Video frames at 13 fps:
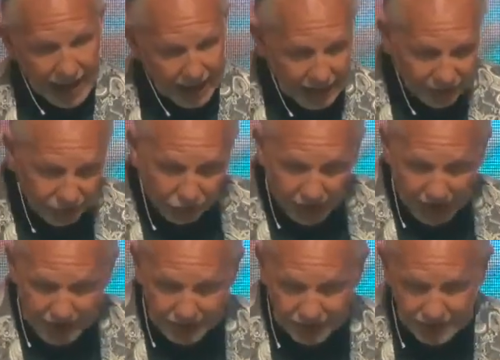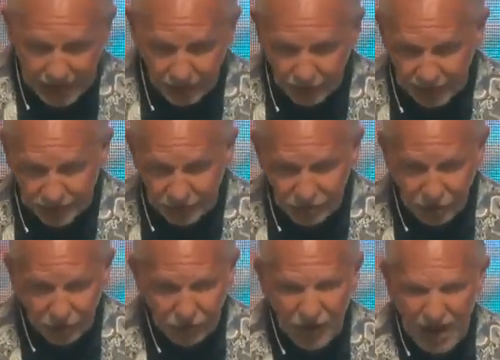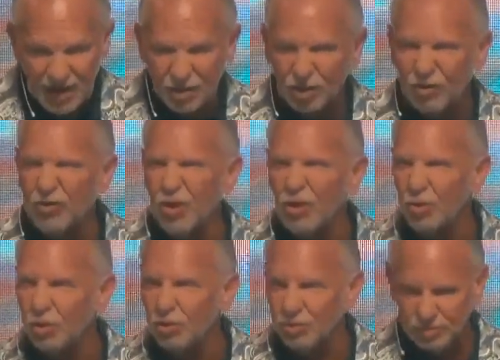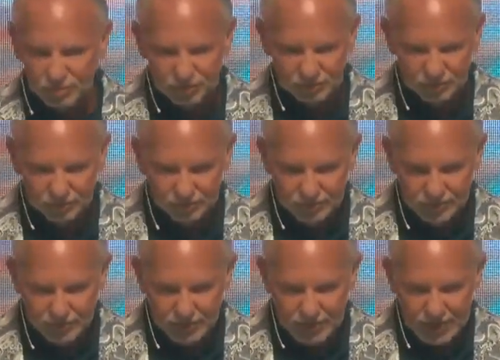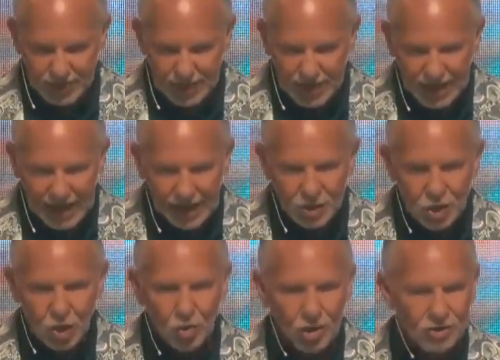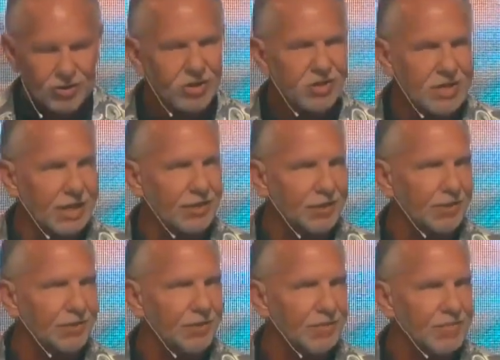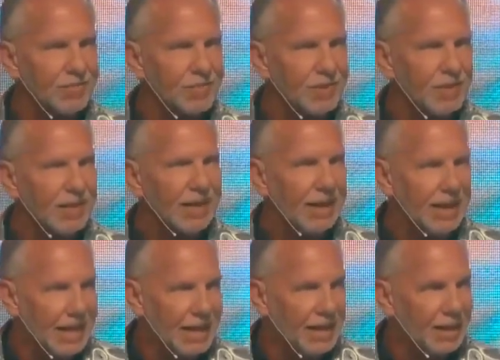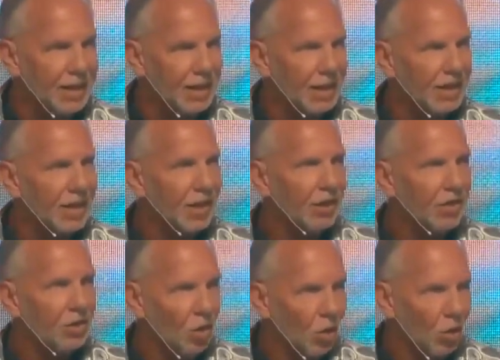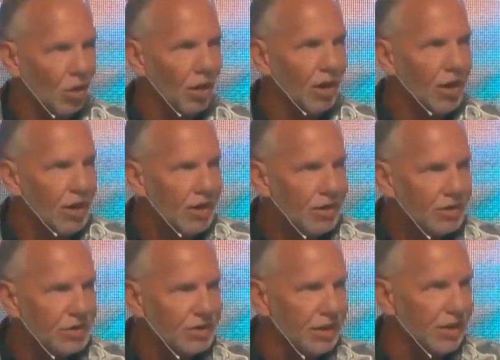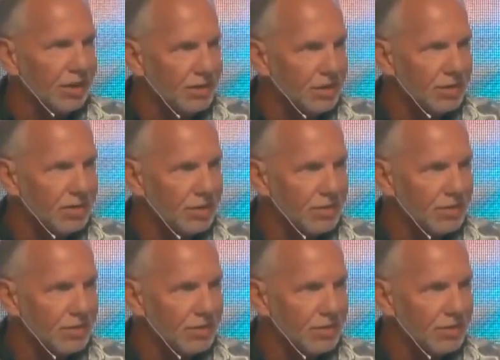if Christ is not risen, your faith is futile. And you are still in your sins.